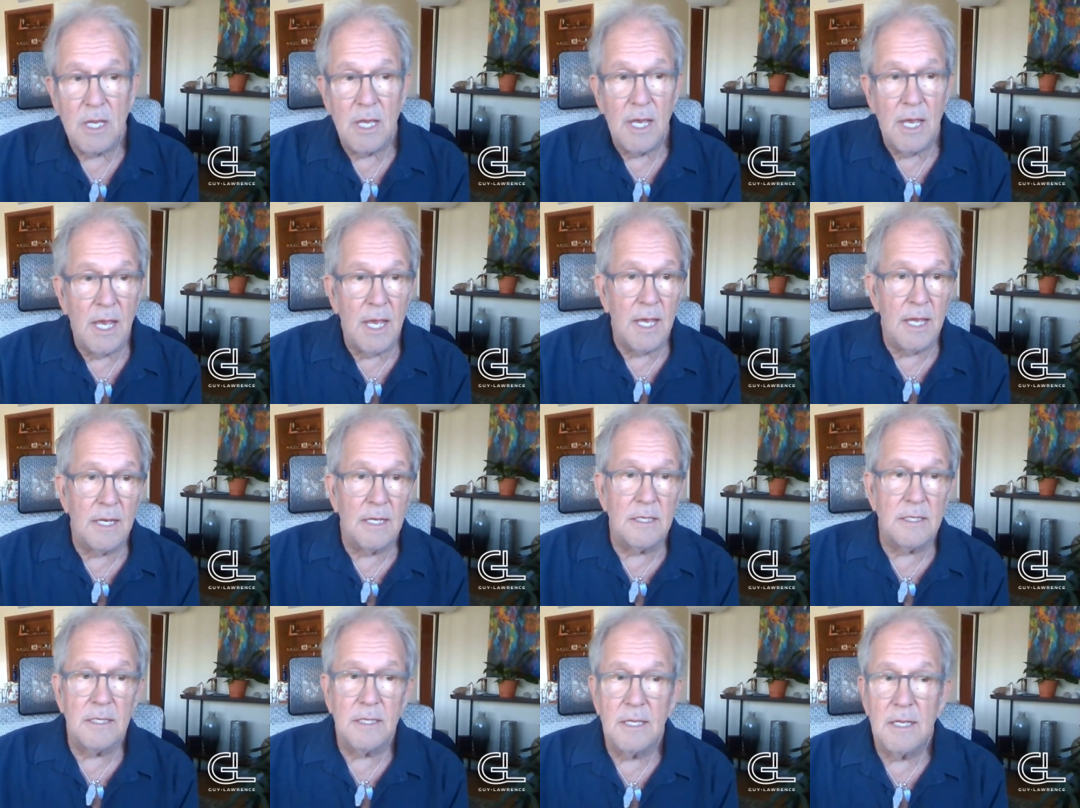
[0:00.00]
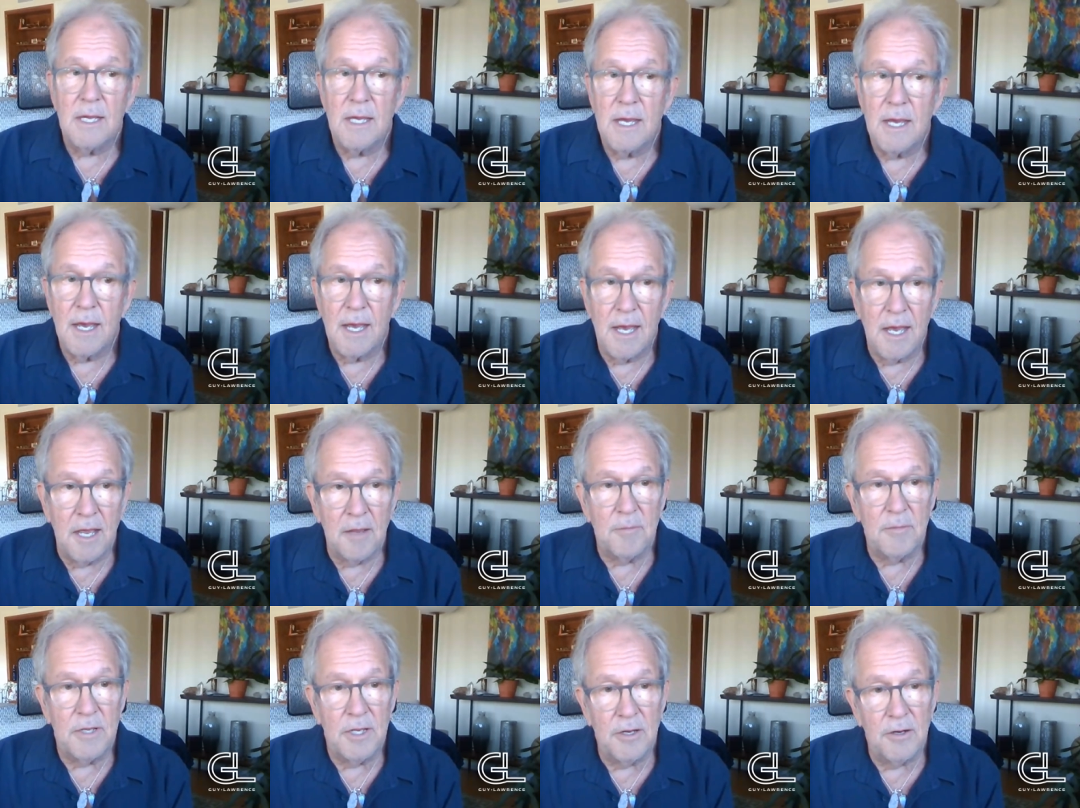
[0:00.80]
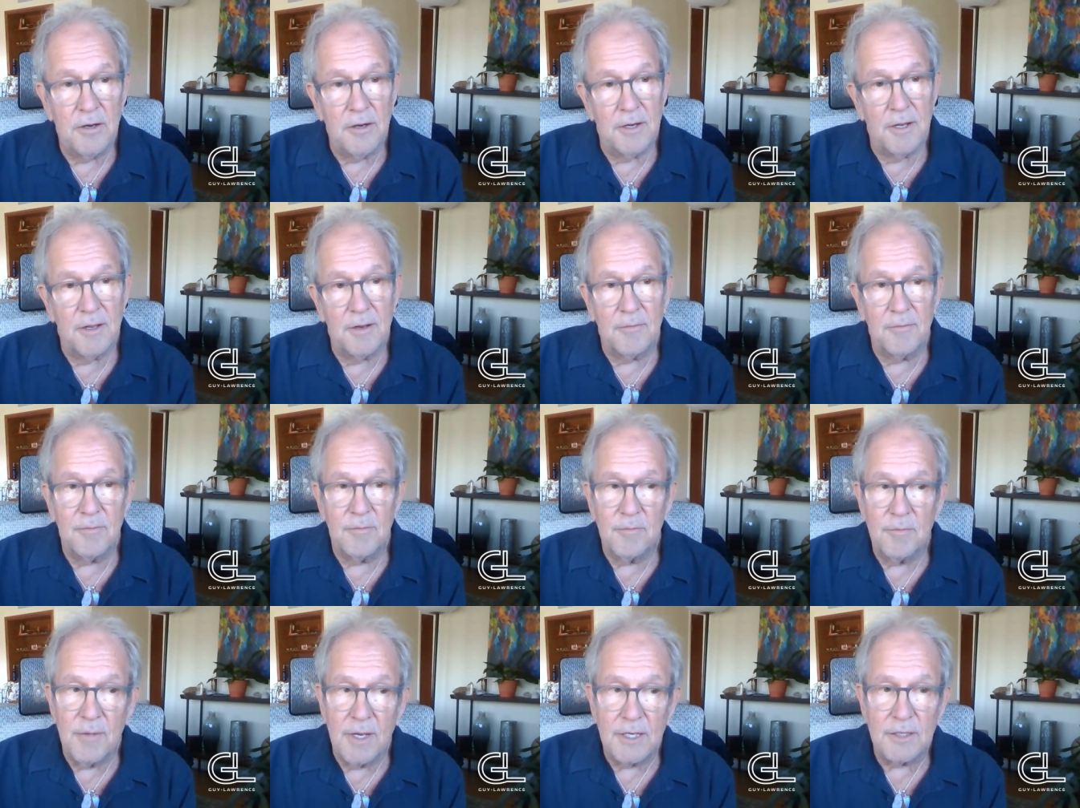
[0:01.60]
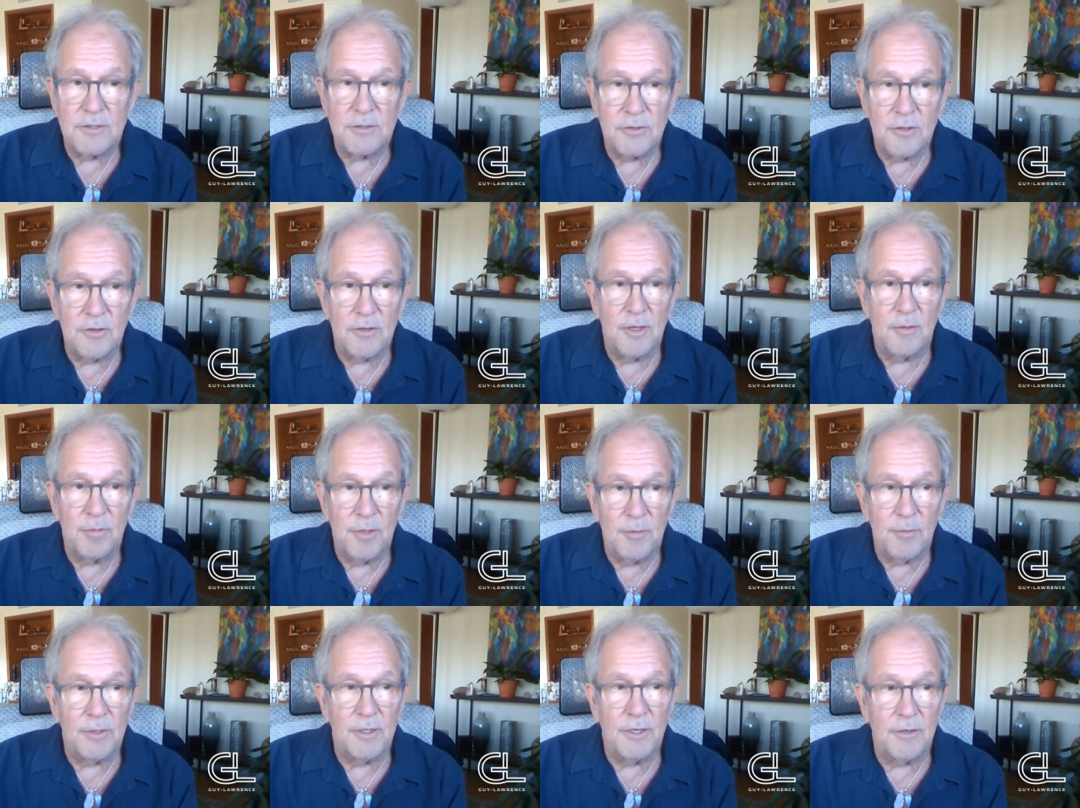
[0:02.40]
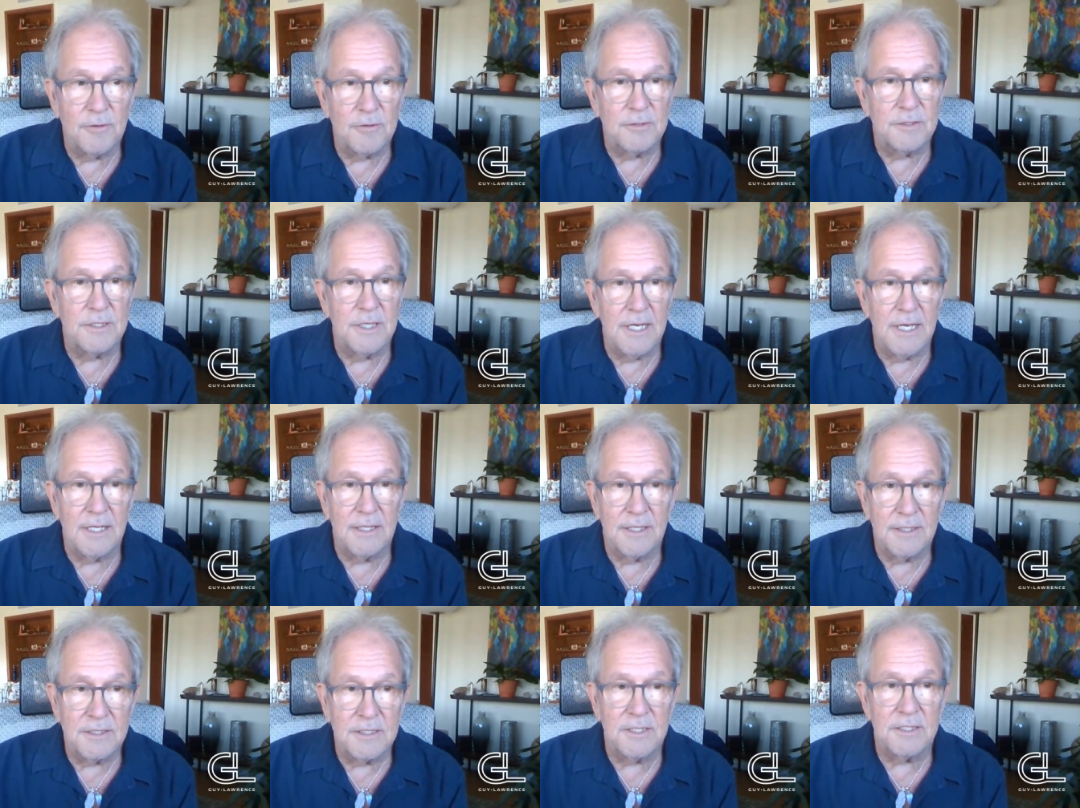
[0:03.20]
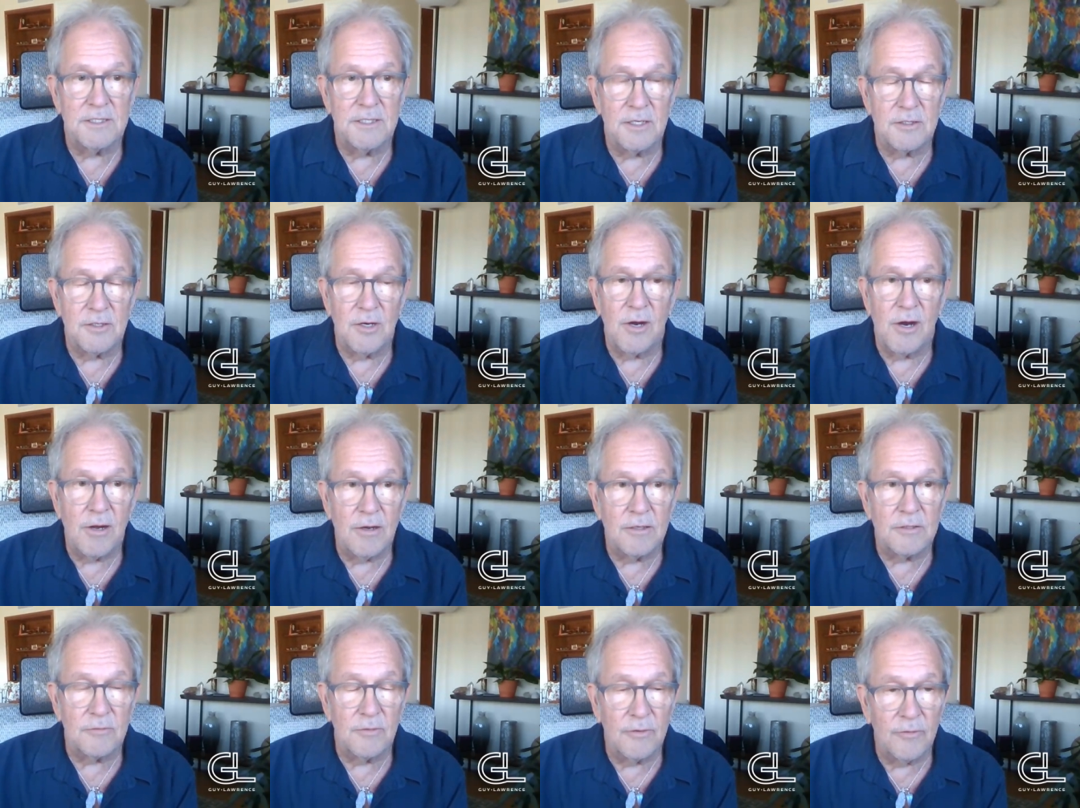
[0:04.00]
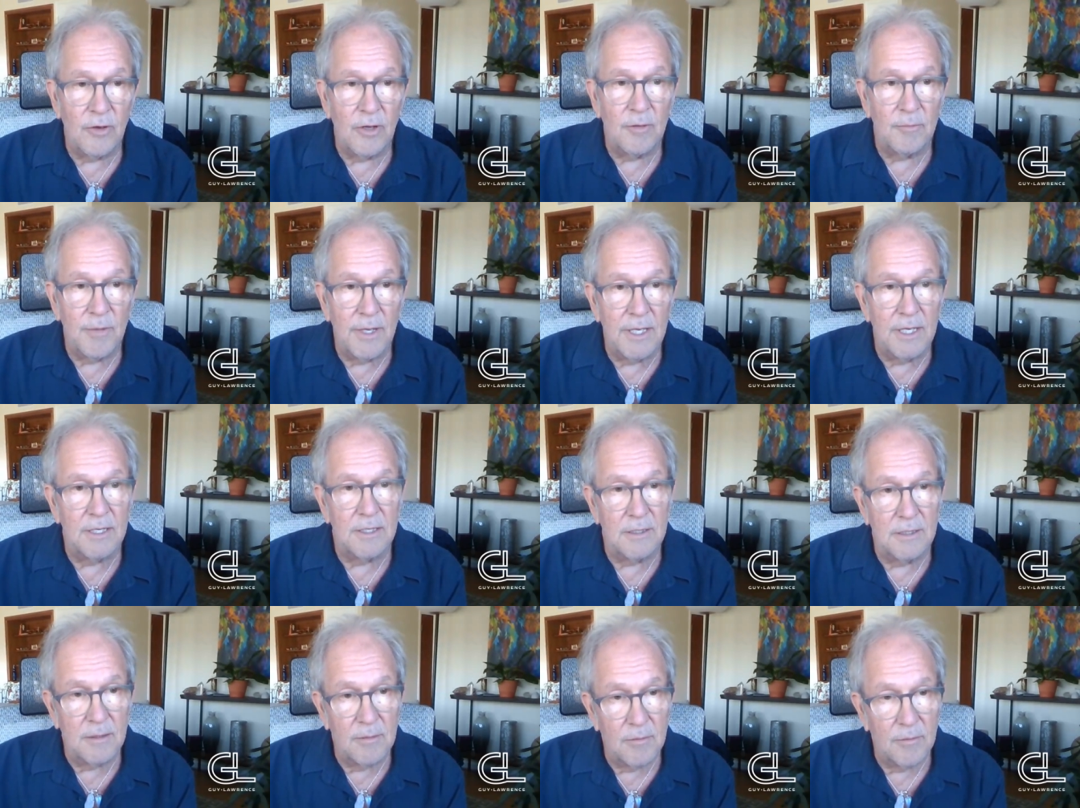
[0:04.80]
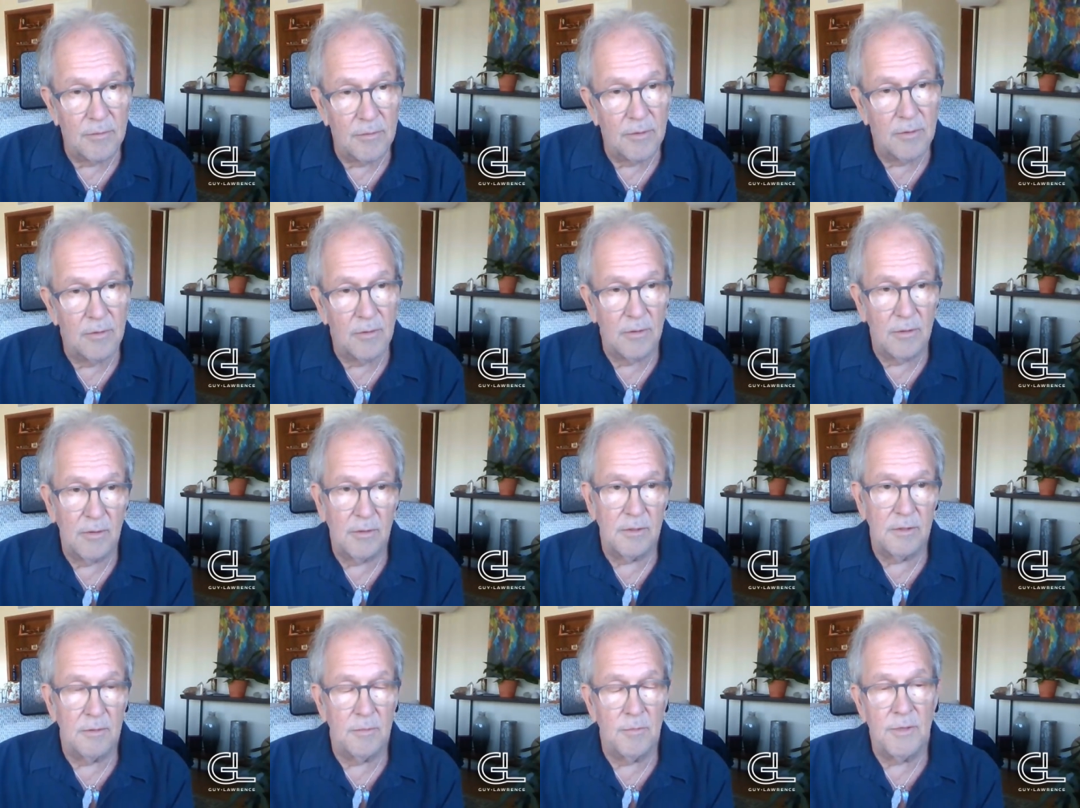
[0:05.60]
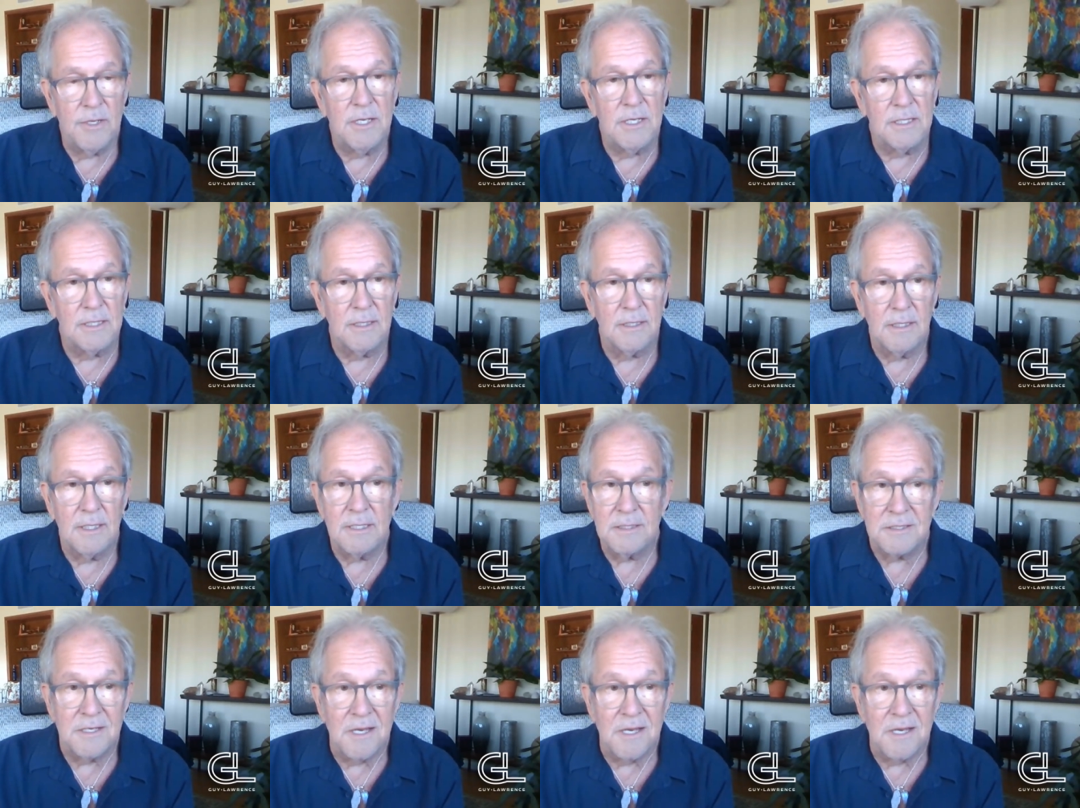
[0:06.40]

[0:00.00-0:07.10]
And I'm here to make sure that people understand this isn't as hard as we've all made it to be. It's